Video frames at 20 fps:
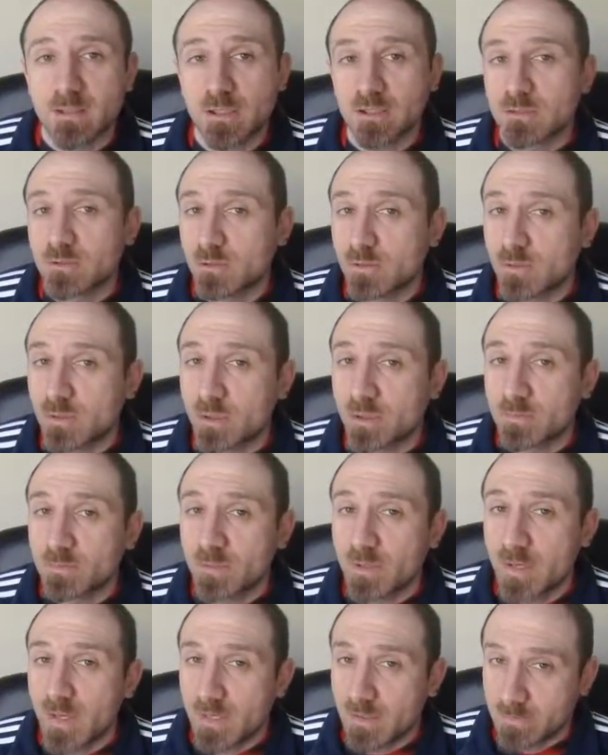do the
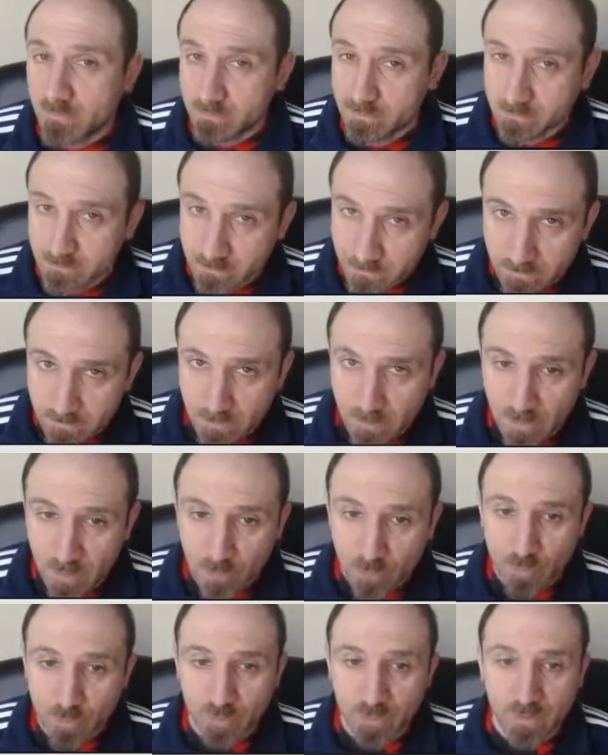combo and
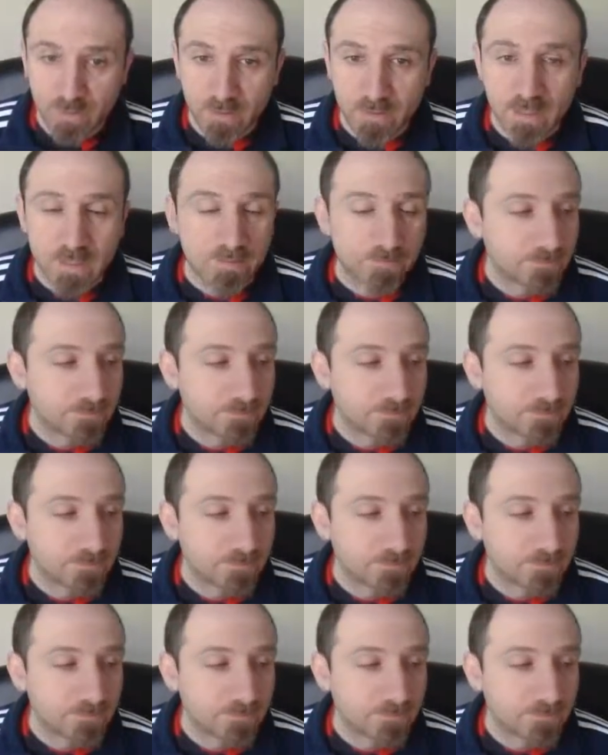loop it again.